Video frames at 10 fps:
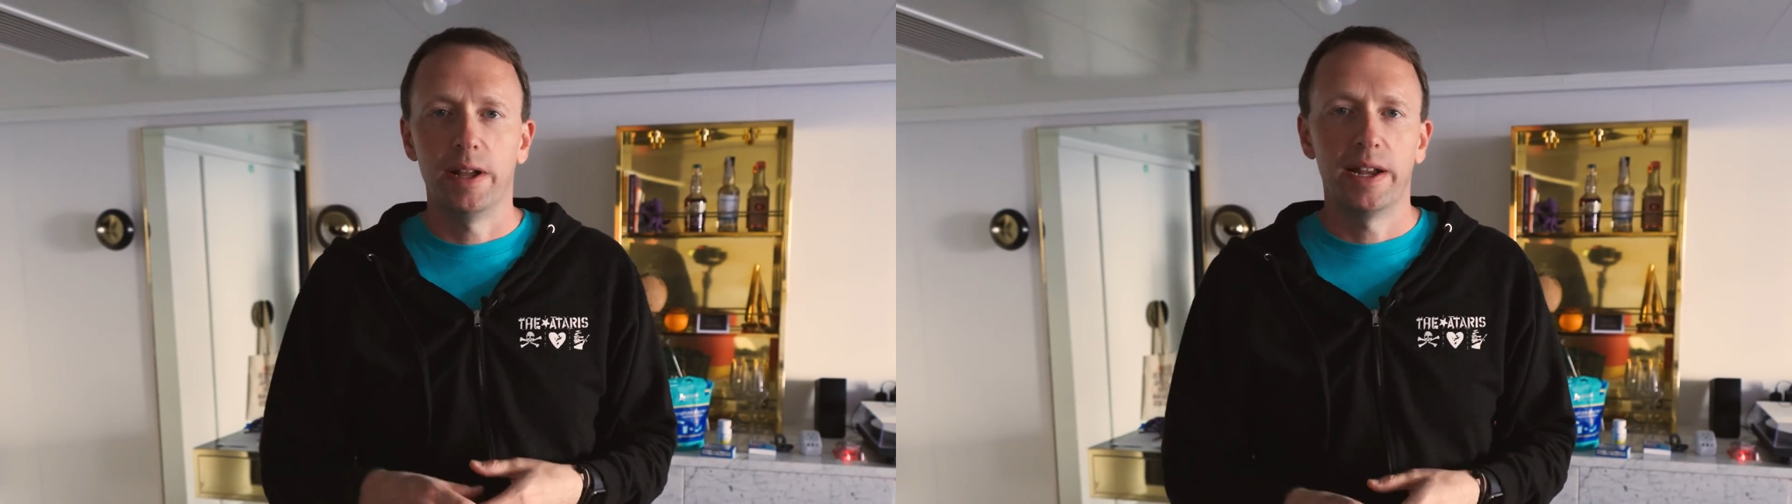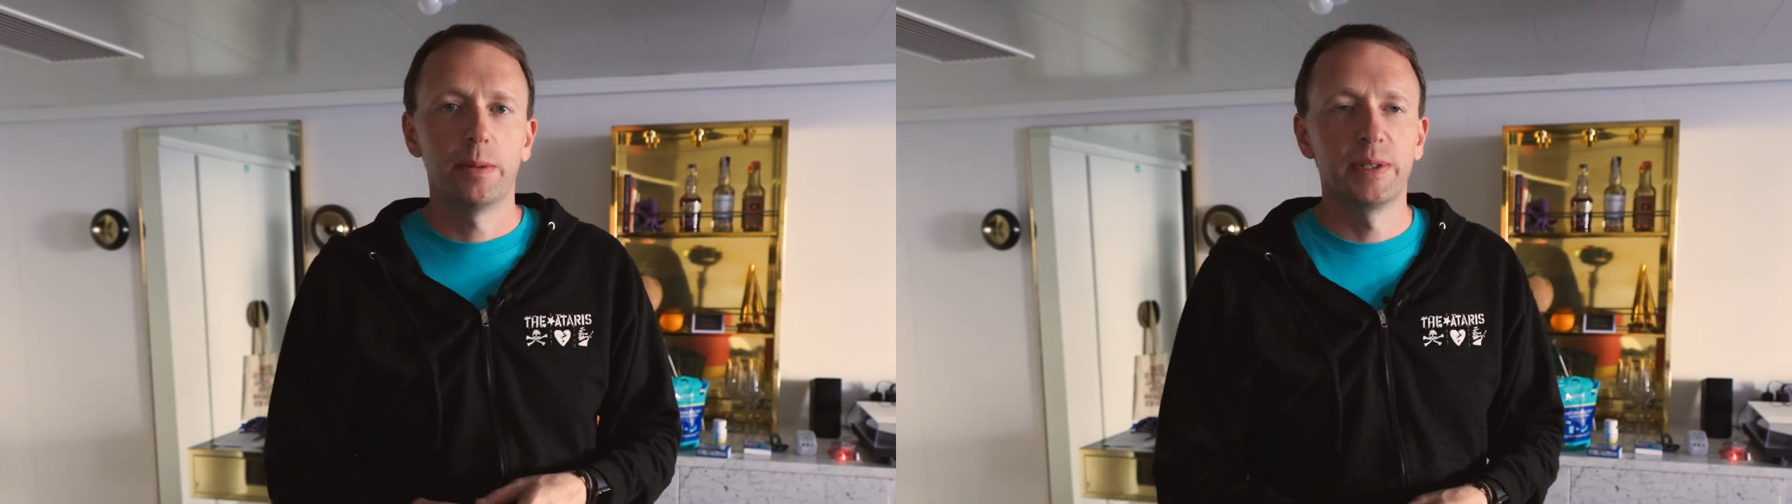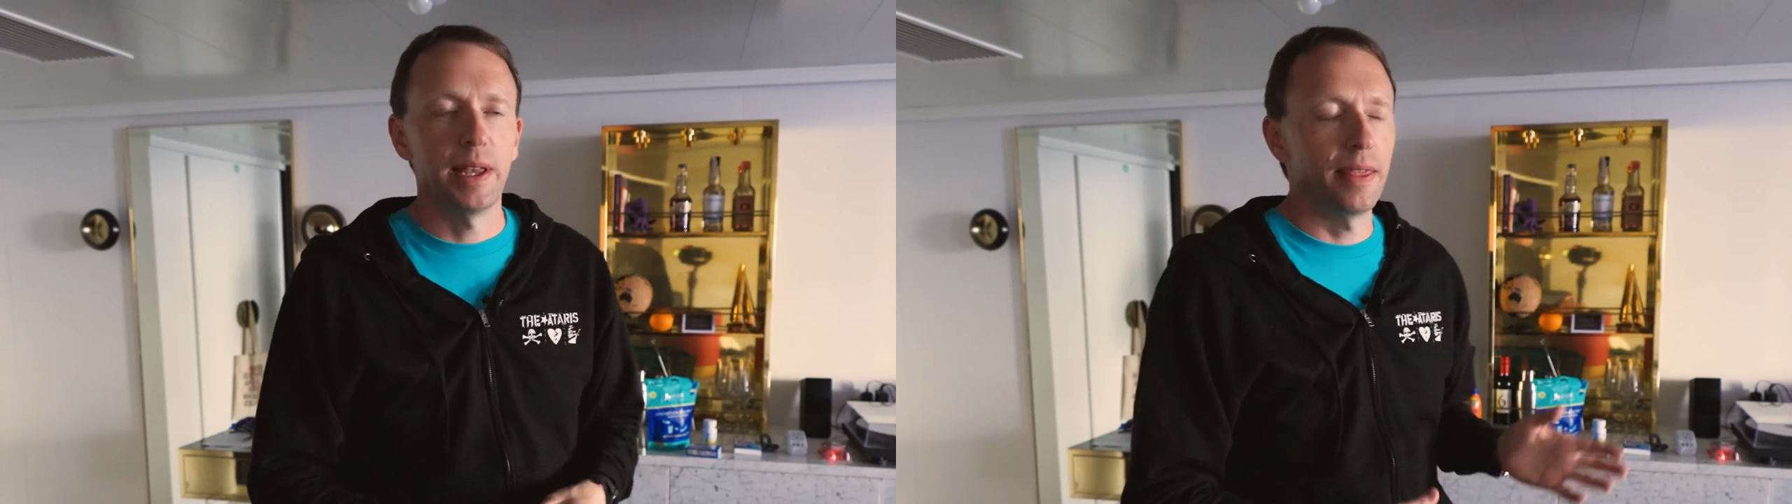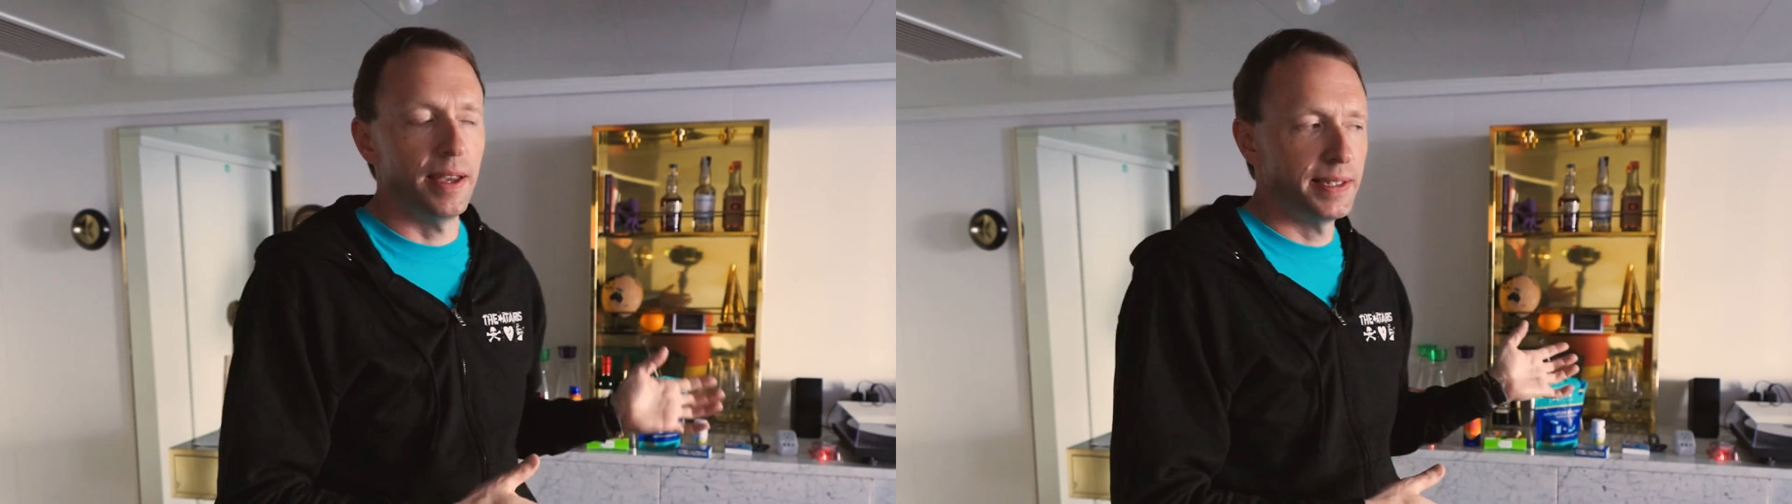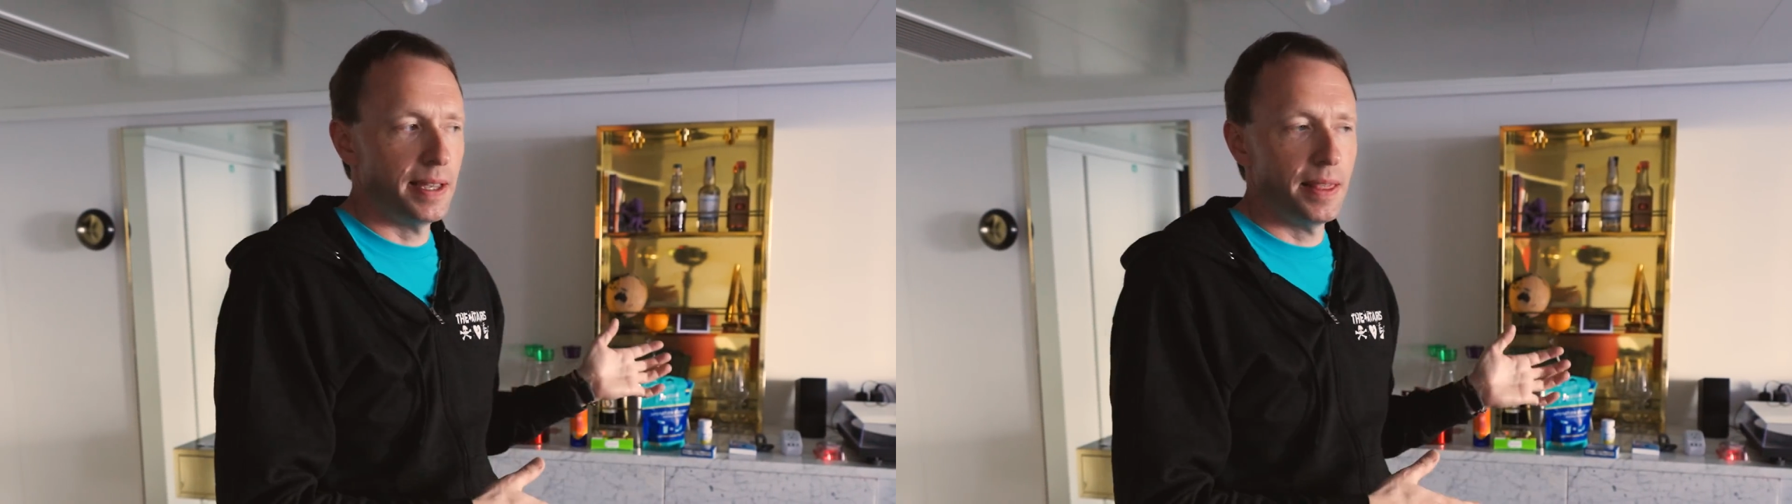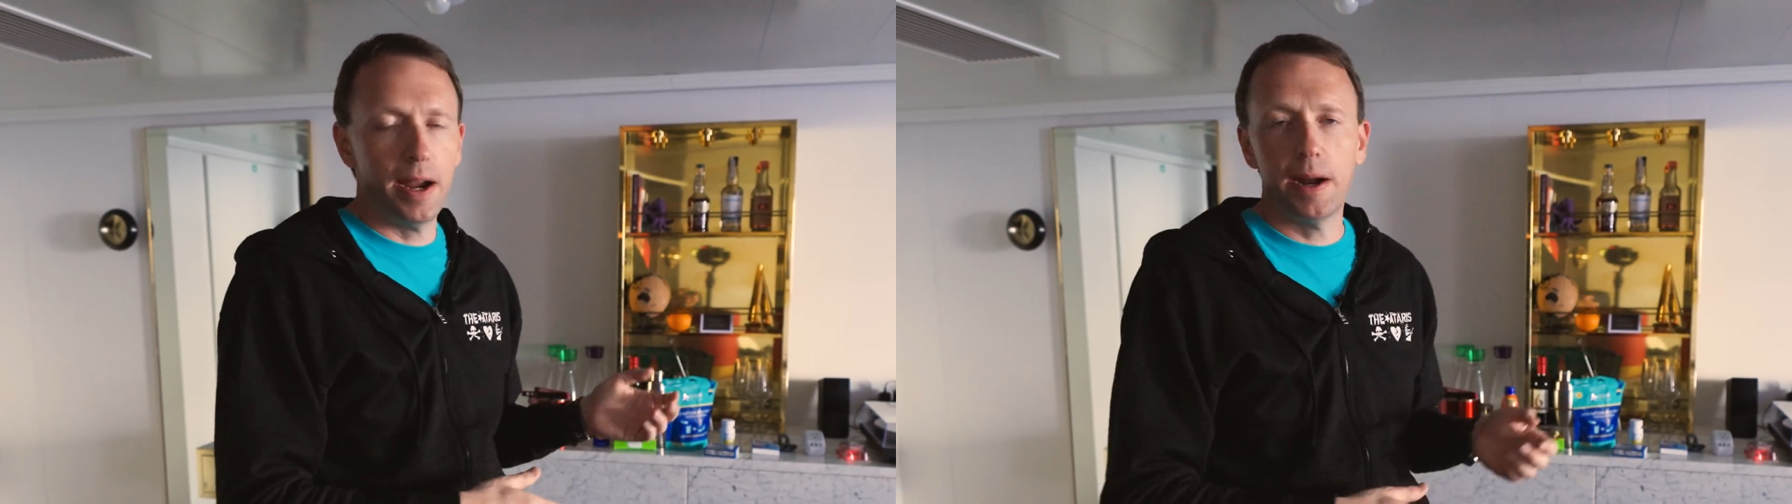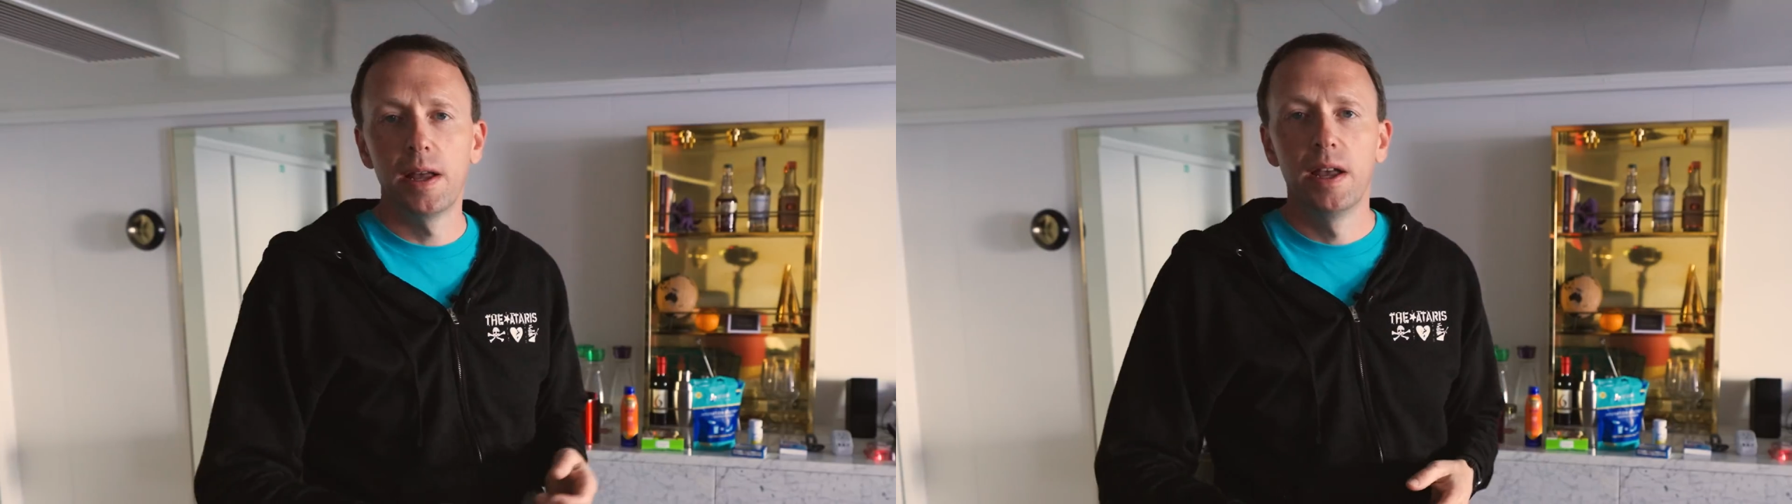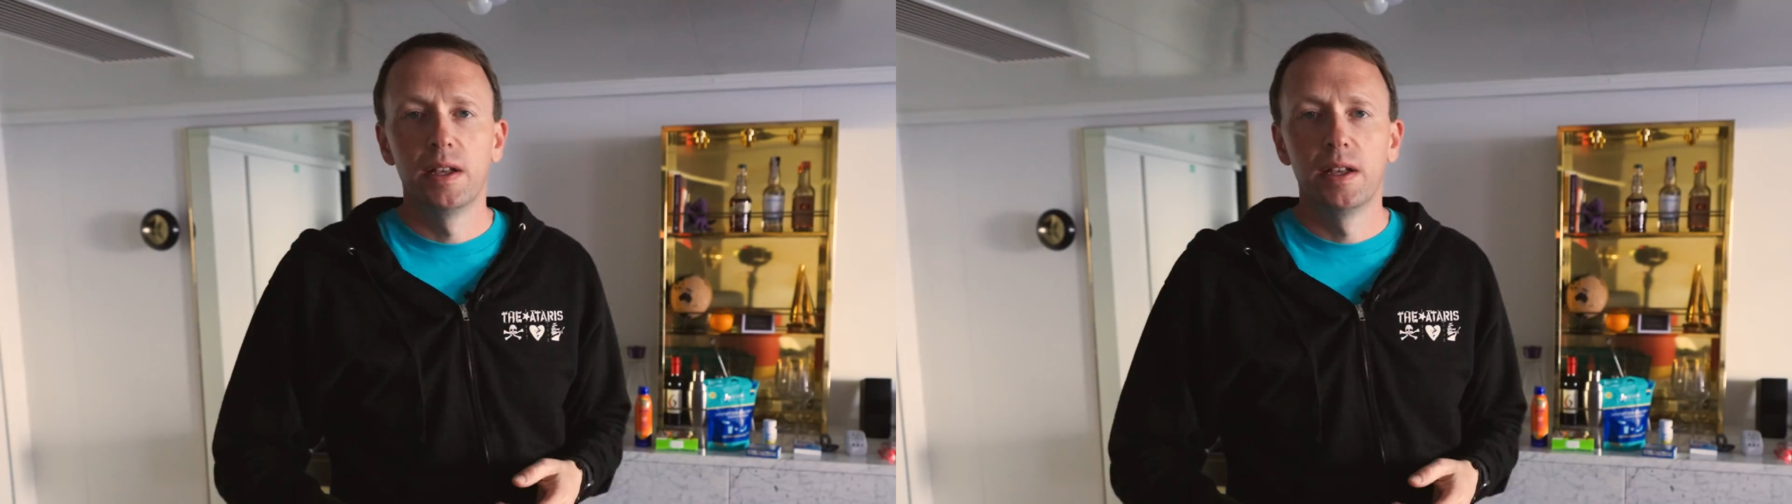items like this in there.